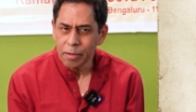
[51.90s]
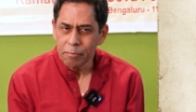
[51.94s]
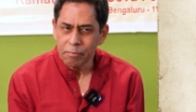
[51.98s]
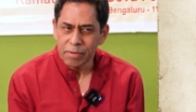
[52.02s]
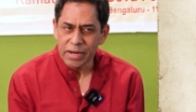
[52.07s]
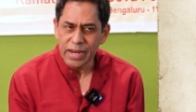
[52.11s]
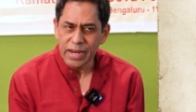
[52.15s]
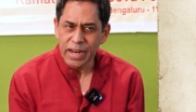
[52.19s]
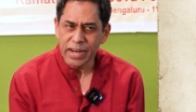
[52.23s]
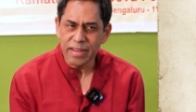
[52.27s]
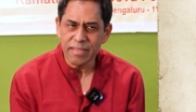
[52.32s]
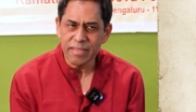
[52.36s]

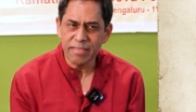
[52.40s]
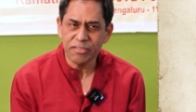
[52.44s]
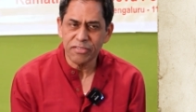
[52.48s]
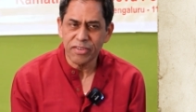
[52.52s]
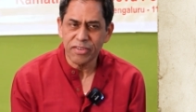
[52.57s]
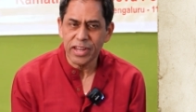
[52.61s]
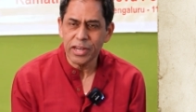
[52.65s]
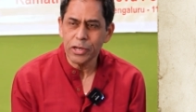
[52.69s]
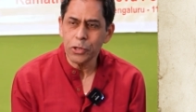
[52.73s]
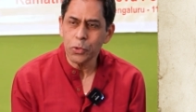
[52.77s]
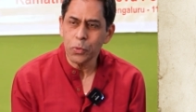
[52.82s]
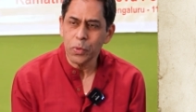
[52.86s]
But let us
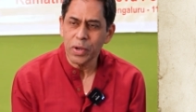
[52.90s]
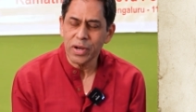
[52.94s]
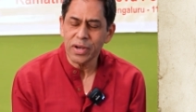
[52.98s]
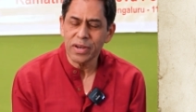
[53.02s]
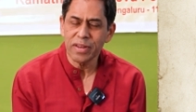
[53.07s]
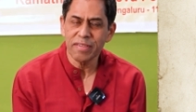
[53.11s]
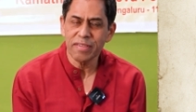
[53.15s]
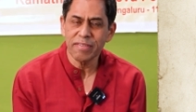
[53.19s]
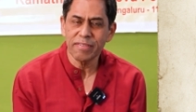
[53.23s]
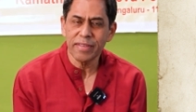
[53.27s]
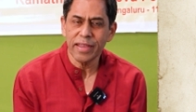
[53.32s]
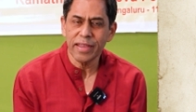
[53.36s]
try to
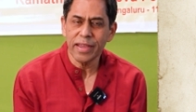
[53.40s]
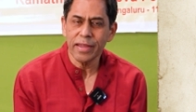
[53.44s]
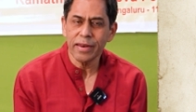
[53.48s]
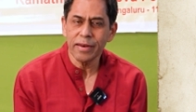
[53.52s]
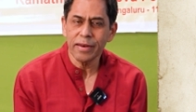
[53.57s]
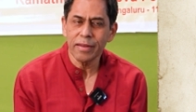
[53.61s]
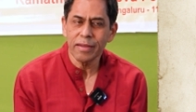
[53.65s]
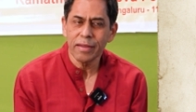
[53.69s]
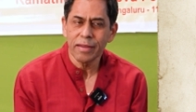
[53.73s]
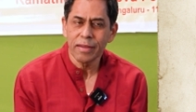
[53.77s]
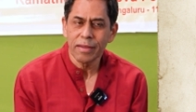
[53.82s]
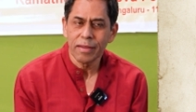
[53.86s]

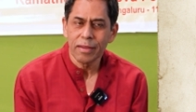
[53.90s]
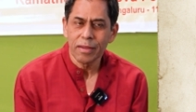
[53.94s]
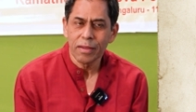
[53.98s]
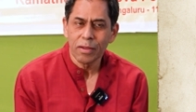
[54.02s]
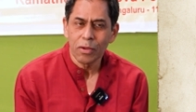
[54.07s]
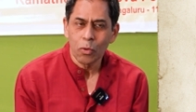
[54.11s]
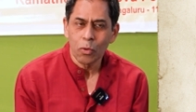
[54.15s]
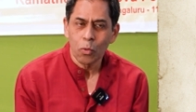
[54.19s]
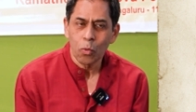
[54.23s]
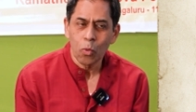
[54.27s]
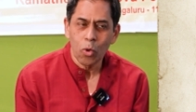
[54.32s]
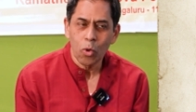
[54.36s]
understand
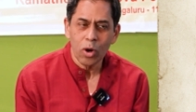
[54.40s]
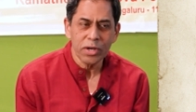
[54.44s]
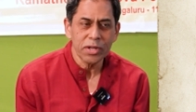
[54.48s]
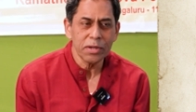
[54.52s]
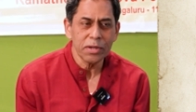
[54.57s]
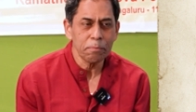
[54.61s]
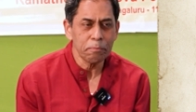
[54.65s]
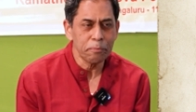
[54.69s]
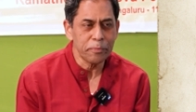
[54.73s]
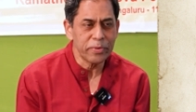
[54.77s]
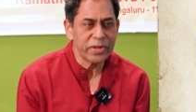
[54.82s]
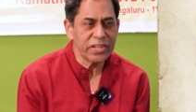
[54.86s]
what
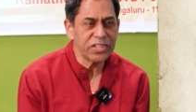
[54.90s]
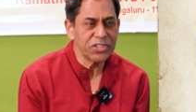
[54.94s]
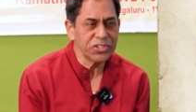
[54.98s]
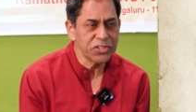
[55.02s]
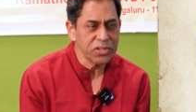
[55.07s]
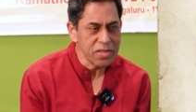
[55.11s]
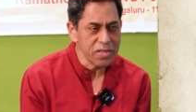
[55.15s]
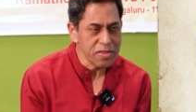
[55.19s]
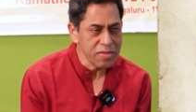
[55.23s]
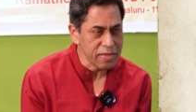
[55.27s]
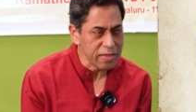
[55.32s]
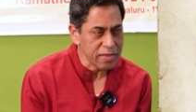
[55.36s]
a
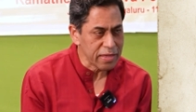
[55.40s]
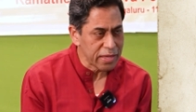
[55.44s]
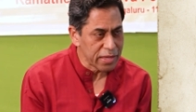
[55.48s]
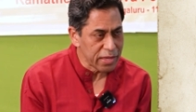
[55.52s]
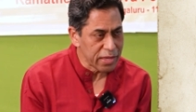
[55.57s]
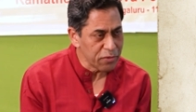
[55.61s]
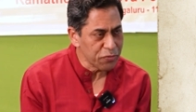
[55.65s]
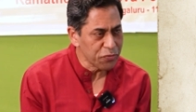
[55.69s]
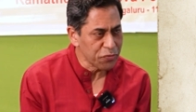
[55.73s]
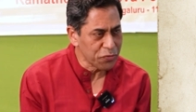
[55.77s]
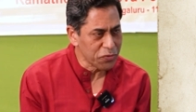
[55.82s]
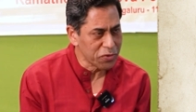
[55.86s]
precious
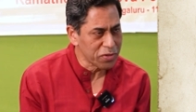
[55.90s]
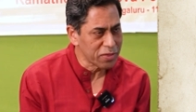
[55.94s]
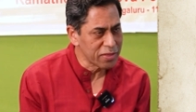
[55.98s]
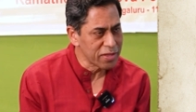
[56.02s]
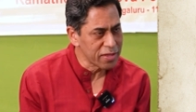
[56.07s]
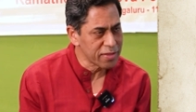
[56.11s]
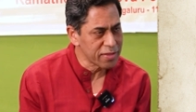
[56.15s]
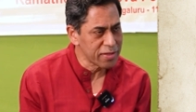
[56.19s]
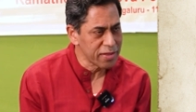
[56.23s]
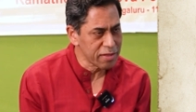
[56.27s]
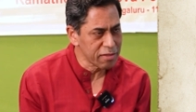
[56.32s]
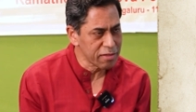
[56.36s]
gift
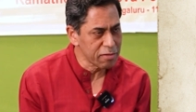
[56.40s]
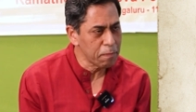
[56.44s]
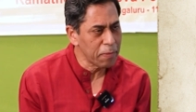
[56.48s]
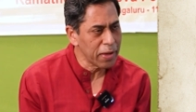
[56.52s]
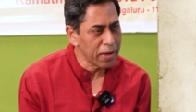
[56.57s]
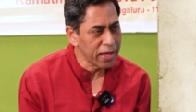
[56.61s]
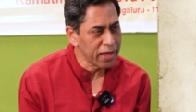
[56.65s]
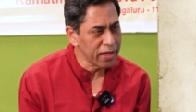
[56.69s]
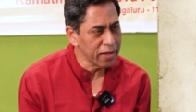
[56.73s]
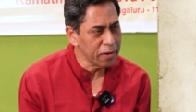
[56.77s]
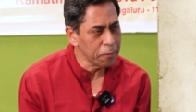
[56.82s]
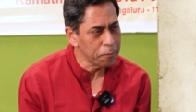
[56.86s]
this is
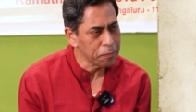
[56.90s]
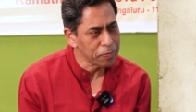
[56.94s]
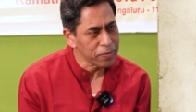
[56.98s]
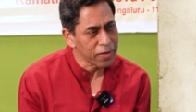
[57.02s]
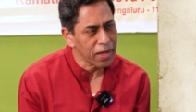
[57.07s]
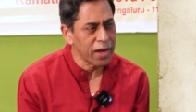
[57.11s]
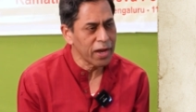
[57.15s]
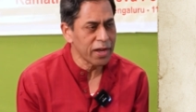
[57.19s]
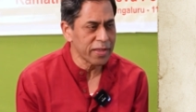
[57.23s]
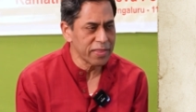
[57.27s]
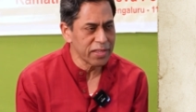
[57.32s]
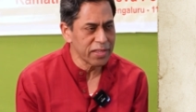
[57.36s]
by
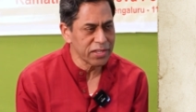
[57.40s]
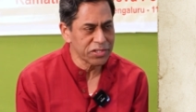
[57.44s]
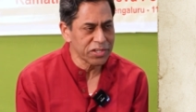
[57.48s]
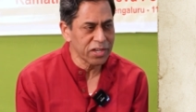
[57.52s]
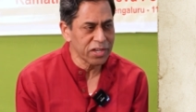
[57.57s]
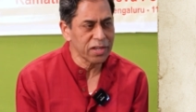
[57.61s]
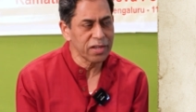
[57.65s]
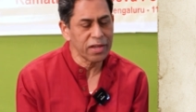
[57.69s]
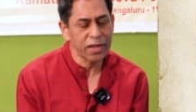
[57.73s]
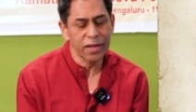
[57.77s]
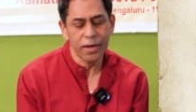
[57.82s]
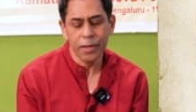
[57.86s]
Adi
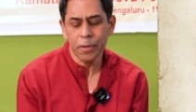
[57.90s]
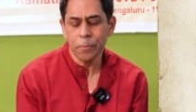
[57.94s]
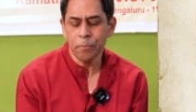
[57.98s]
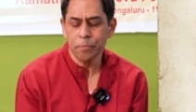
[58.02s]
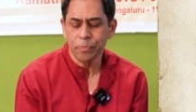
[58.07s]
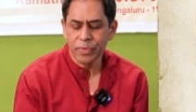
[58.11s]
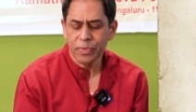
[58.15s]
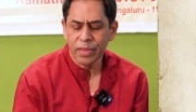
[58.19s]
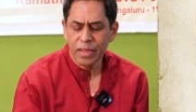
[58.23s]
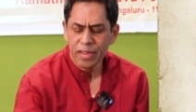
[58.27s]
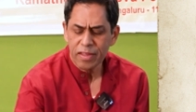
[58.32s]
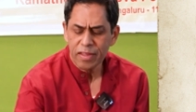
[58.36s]
Shankara,
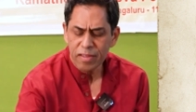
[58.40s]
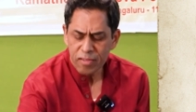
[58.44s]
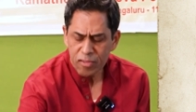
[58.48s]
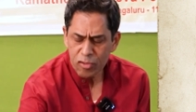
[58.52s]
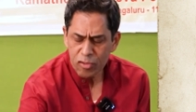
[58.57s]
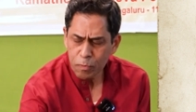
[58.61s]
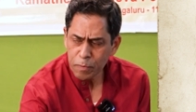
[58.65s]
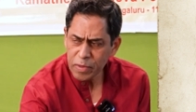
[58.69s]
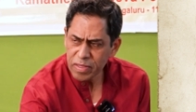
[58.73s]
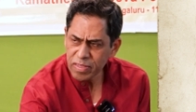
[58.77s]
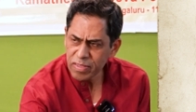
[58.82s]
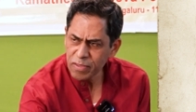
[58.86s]

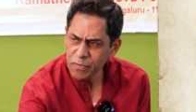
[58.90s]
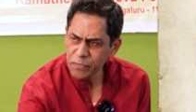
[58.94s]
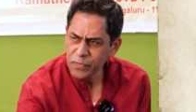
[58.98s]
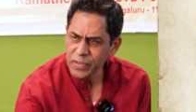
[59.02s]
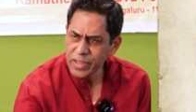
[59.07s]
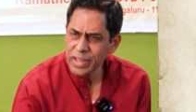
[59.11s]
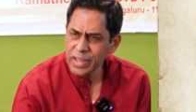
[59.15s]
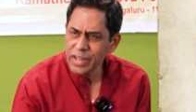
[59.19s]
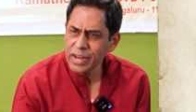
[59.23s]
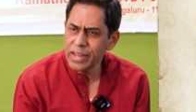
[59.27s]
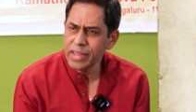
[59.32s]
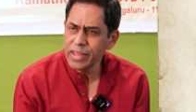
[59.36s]

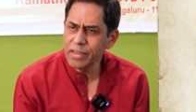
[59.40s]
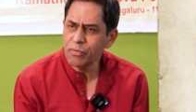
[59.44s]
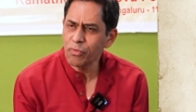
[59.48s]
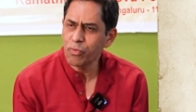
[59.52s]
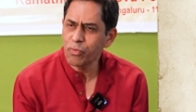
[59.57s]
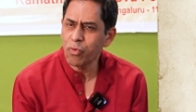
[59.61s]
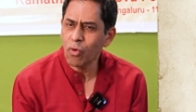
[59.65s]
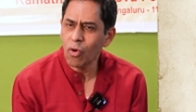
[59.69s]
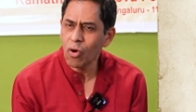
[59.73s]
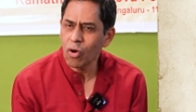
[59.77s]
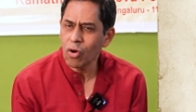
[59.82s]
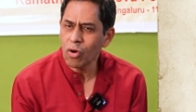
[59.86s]
specifically
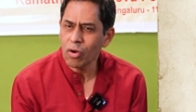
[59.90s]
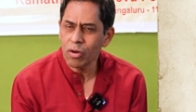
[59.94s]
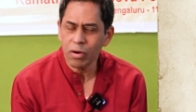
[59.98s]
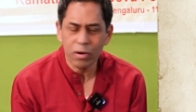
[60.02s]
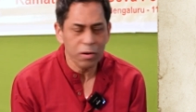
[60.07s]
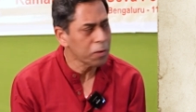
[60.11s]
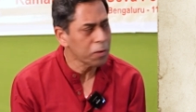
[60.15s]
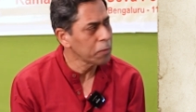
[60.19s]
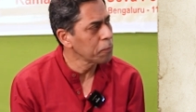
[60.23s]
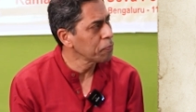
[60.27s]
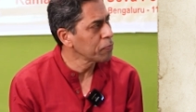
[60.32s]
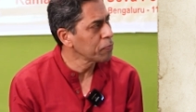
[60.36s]
for
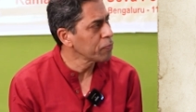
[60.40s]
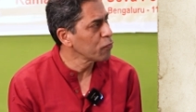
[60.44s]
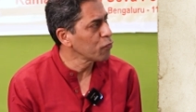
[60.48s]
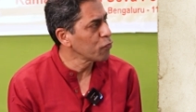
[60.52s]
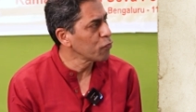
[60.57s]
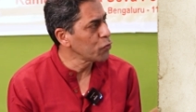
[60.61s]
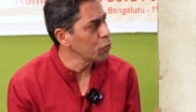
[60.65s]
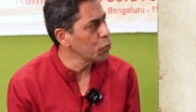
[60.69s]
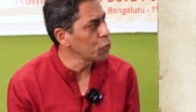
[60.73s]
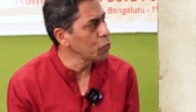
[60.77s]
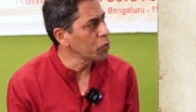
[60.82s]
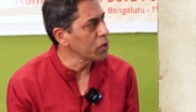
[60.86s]

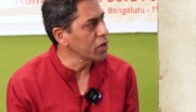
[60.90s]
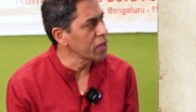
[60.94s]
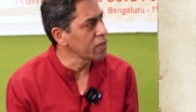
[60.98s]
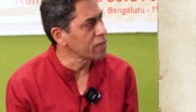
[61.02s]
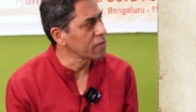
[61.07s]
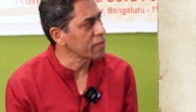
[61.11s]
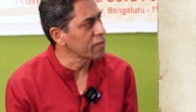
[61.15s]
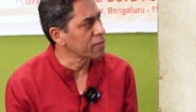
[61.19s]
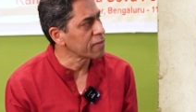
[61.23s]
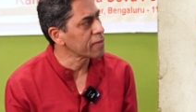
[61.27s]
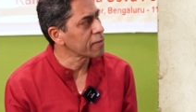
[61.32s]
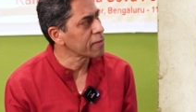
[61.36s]
few
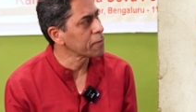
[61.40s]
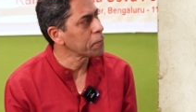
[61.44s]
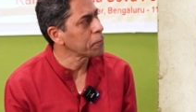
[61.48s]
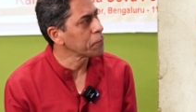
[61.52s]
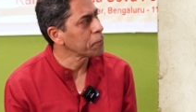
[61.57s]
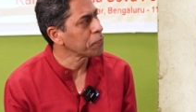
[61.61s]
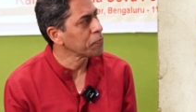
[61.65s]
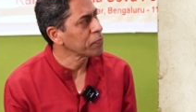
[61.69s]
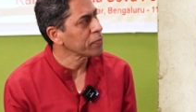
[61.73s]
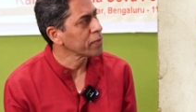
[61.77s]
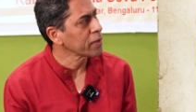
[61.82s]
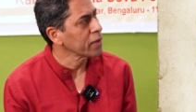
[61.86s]
reasons.
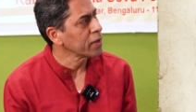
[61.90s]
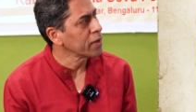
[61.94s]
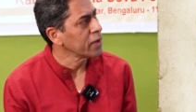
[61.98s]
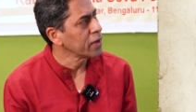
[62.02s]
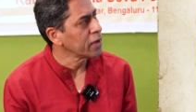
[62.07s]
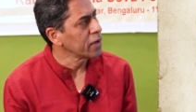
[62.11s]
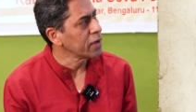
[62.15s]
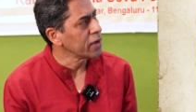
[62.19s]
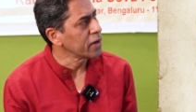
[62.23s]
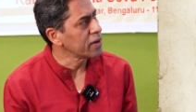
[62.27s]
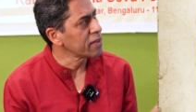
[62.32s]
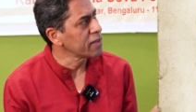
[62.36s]

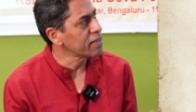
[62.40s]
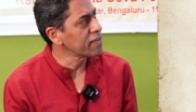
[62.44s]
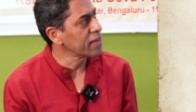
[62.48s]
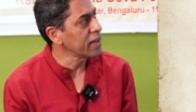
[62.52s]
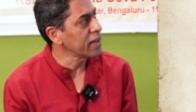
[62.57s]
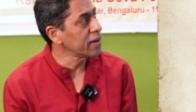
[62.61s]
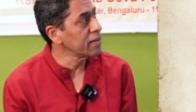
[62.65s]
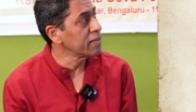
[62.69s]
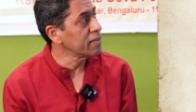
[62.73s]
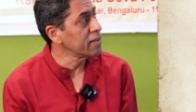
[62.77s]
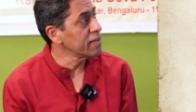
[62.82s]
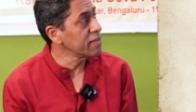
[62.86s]
It is
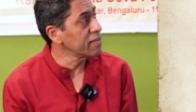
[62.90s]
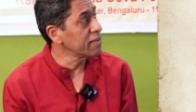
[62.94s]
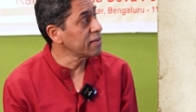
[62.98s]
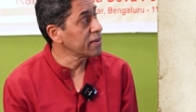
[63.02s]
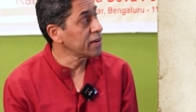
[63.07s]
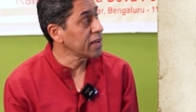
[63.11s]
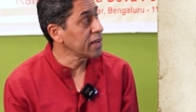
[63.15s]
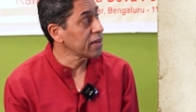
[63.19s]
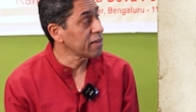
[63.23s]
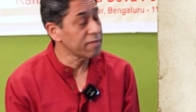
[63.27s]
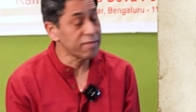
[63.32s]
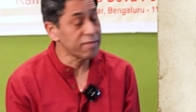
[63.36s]
said this
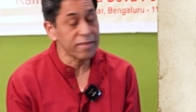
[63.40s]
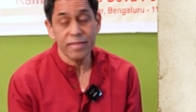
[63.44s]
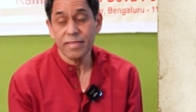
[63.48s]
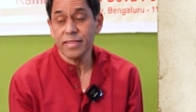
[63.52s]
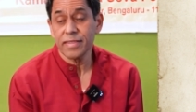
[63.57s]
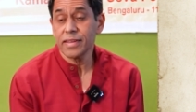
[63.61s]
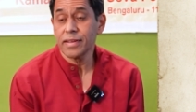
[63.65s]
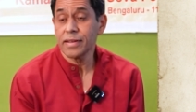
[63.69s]
text is